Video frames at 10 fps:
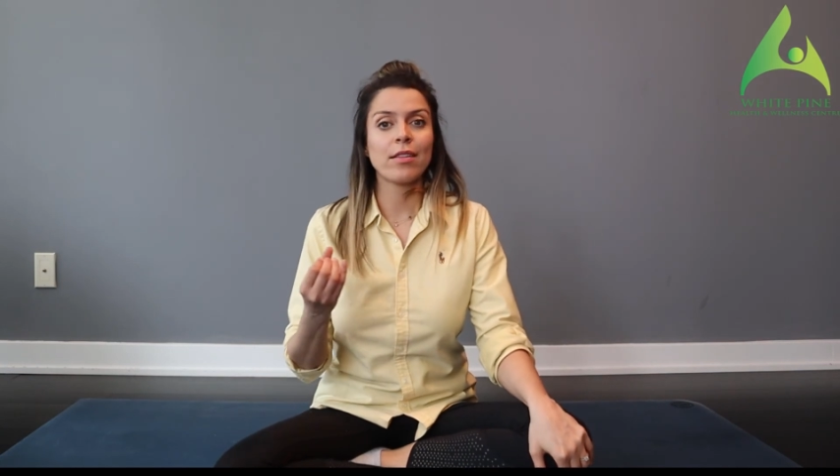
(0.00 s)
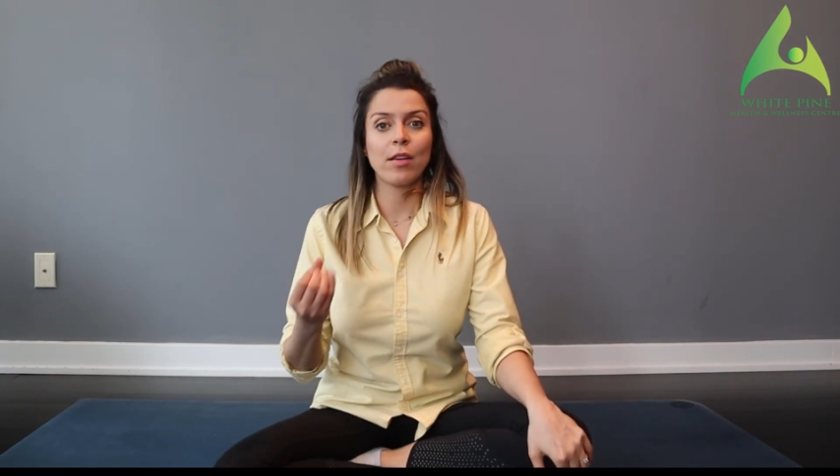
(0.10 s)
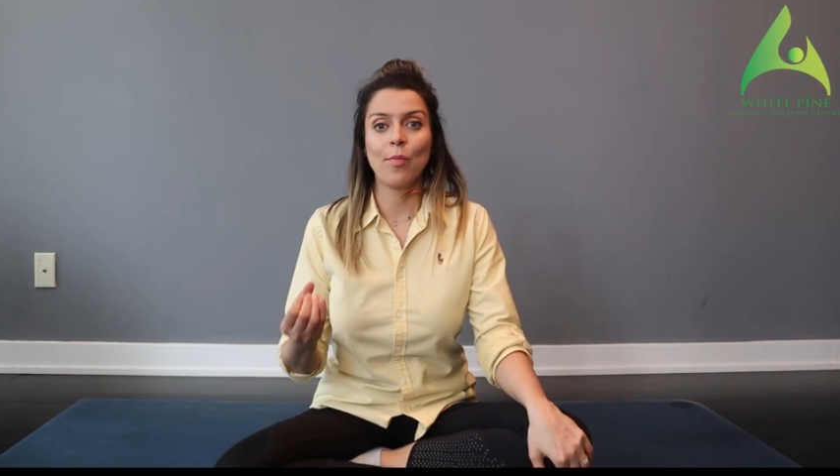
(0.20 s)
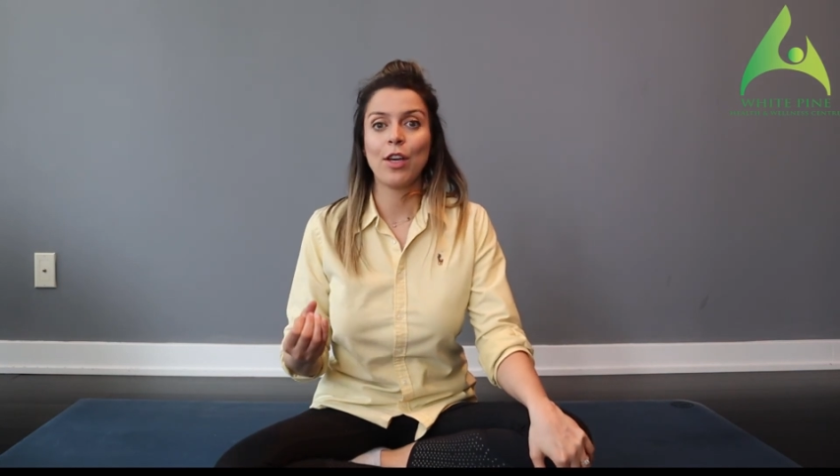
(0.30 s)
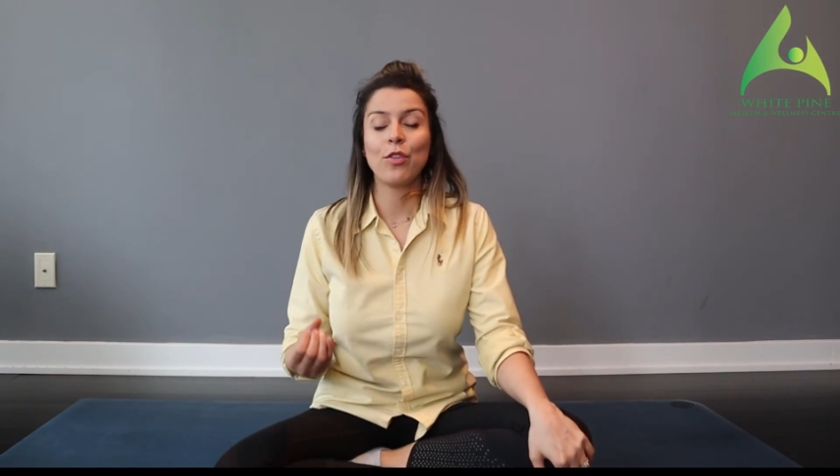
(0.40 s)

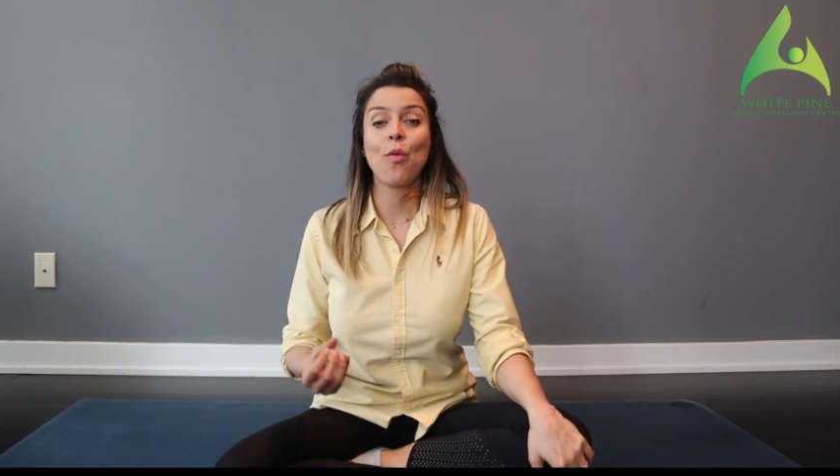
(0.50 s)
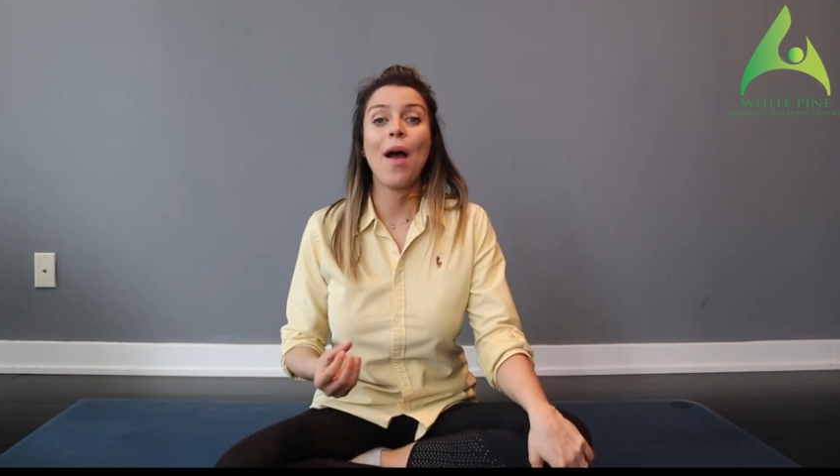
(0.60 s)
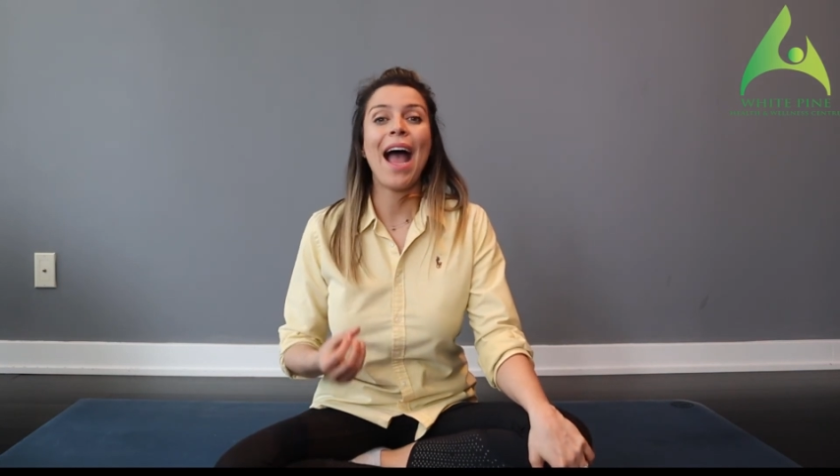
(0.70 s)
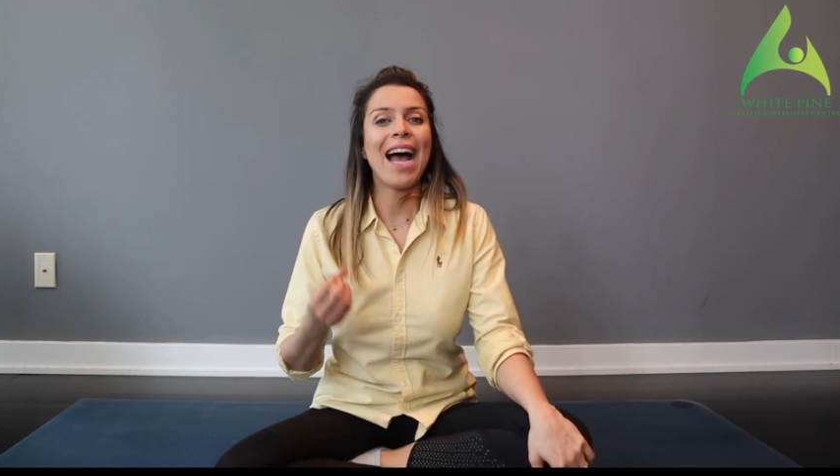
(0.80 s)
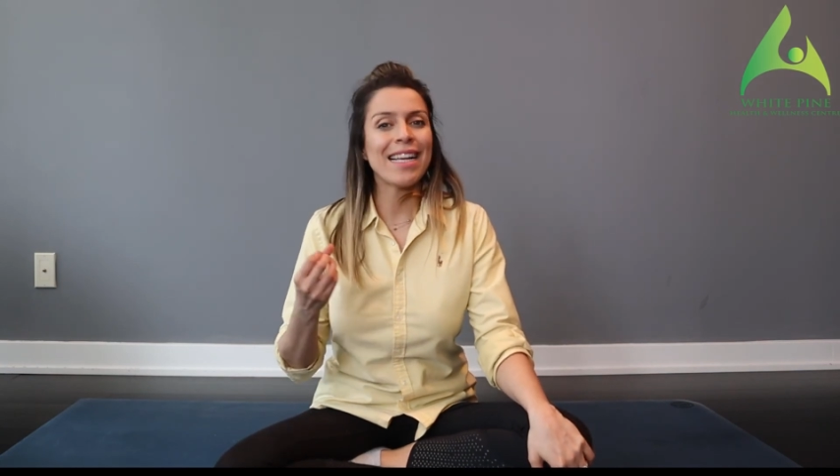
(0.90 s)
someone who
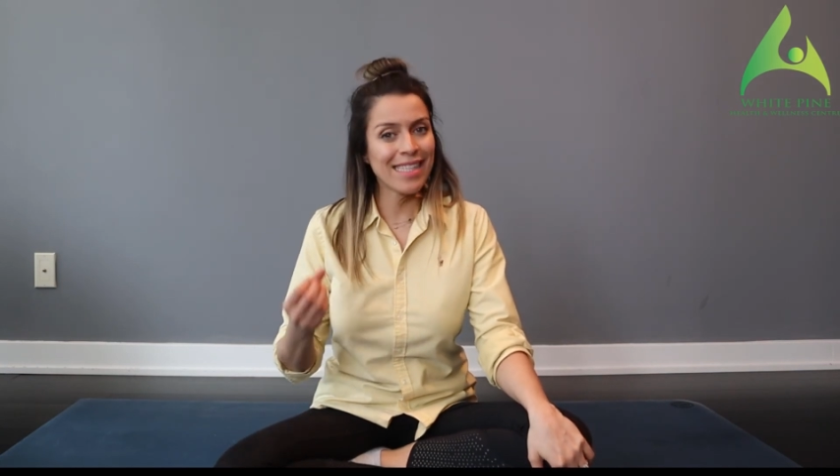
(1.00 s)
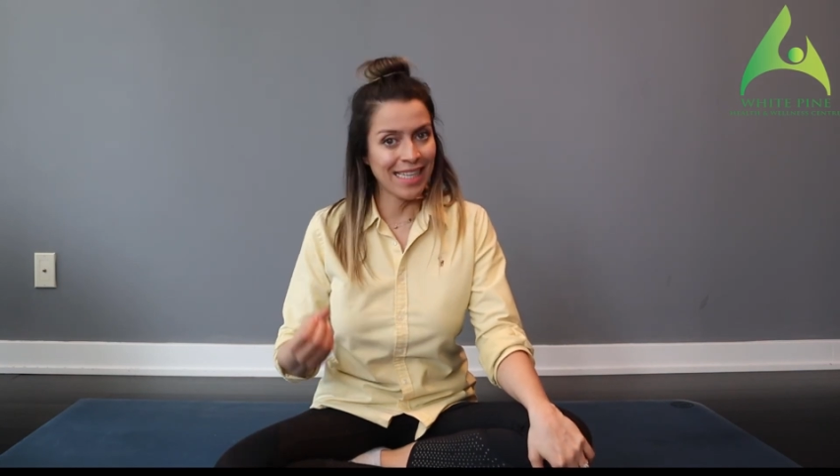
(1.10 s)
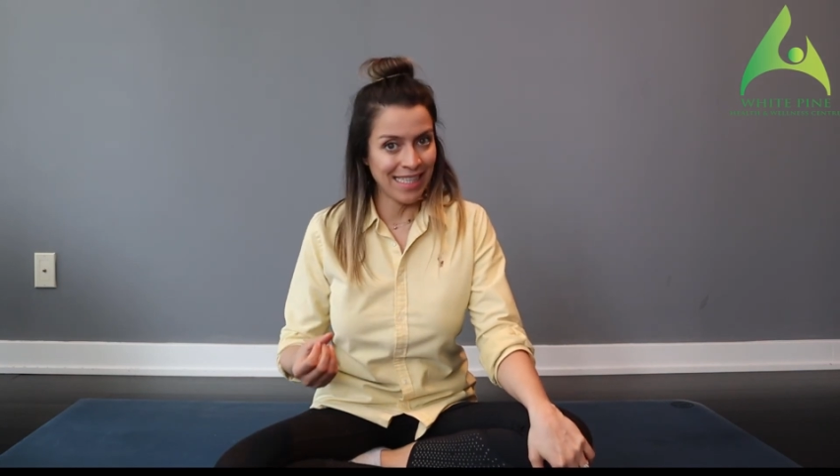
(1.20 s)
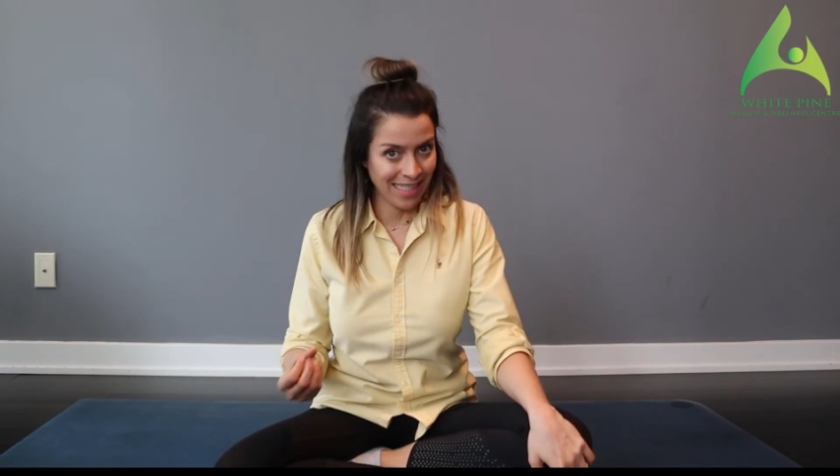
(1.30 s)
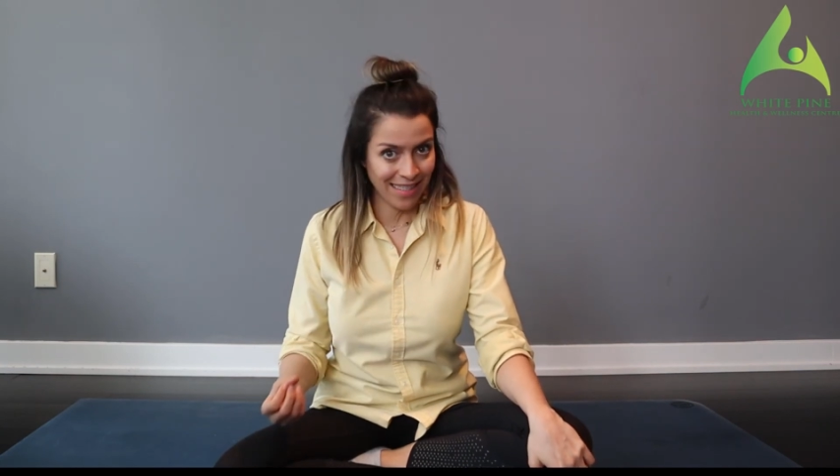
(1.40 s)
has
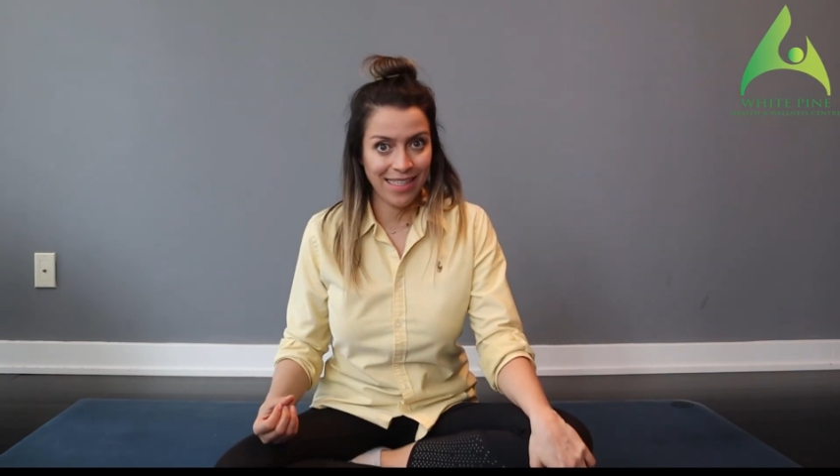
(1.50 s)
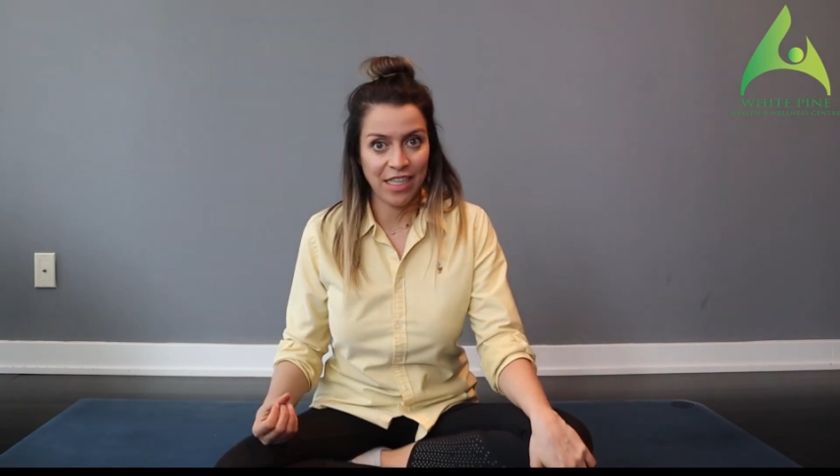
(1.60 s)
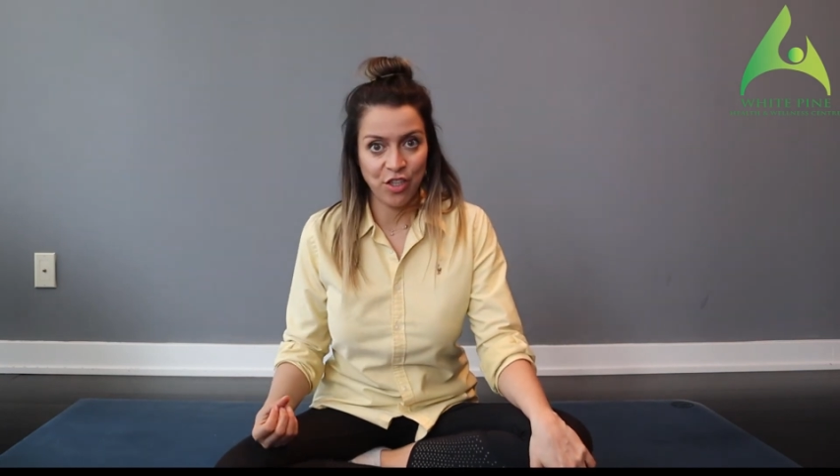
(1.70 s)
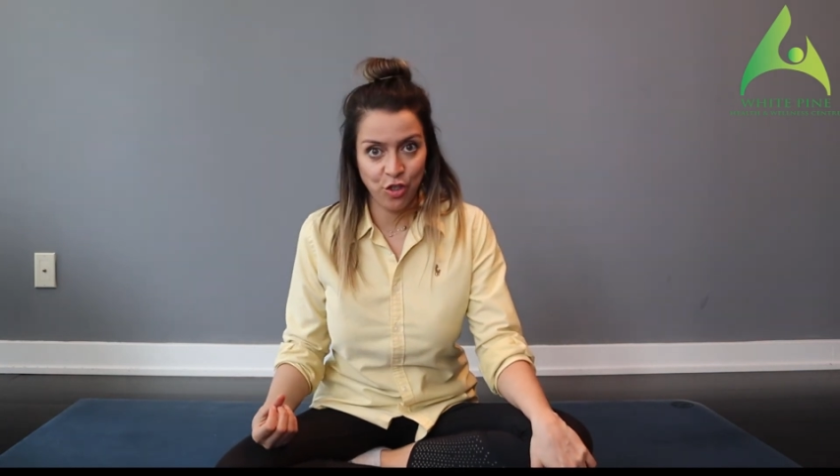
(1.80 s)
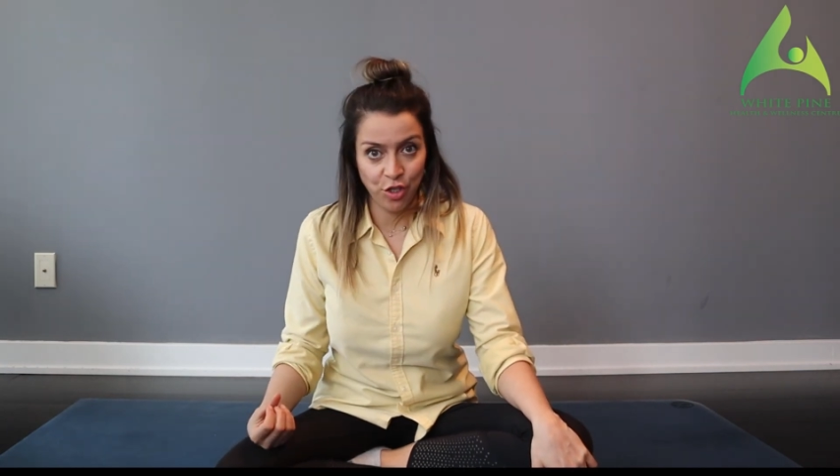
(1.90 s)
a disc
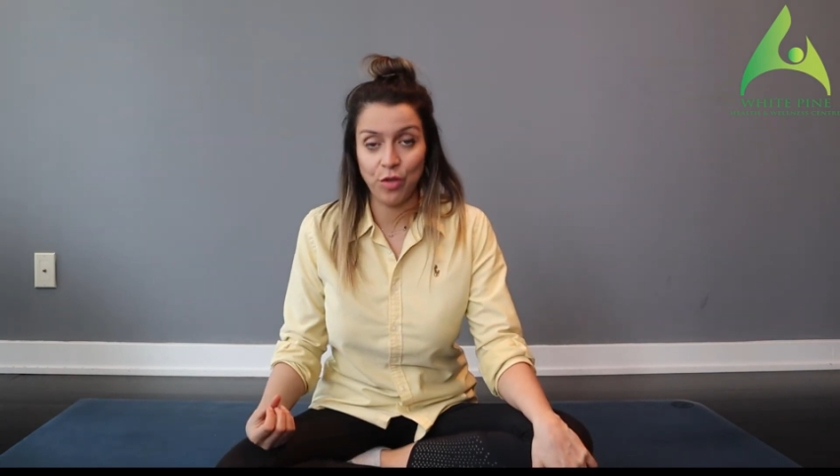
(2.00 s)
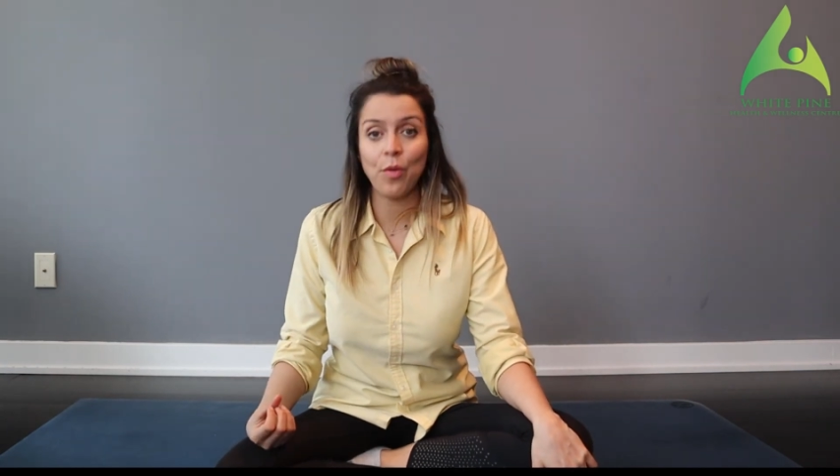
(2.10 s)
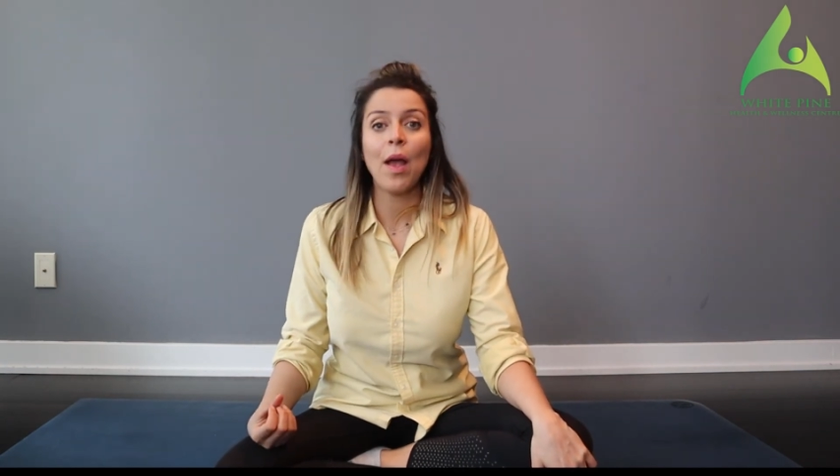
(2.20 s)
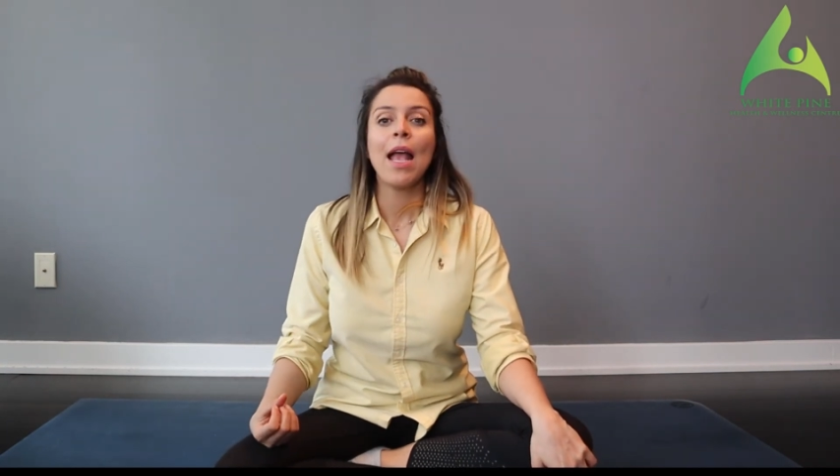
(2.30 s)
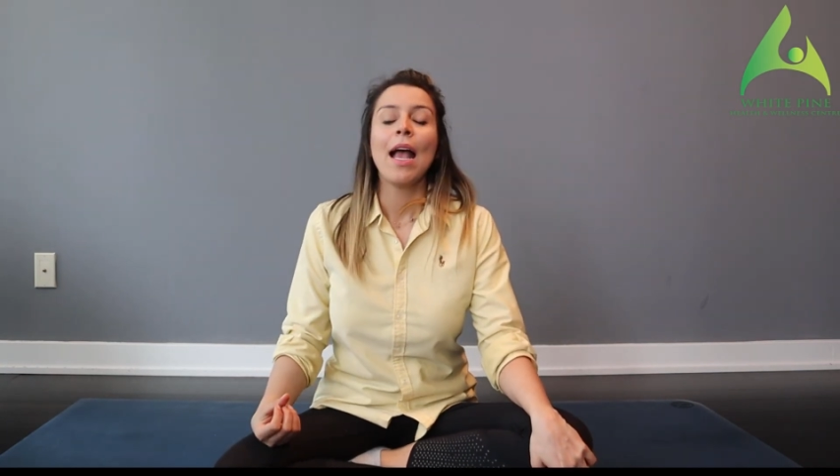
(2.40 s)
issue,